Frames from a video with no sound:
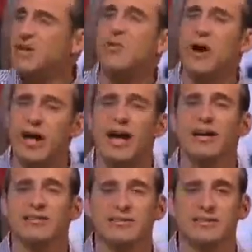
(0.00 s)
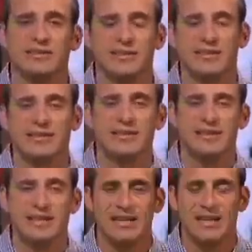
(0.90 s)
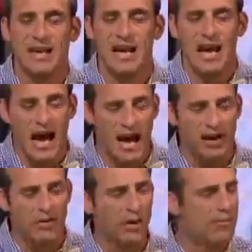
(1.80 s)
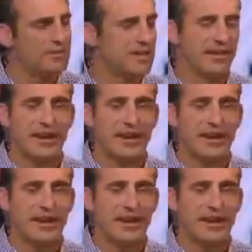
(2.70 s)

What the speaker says: Kawhi has. I grew up in Southern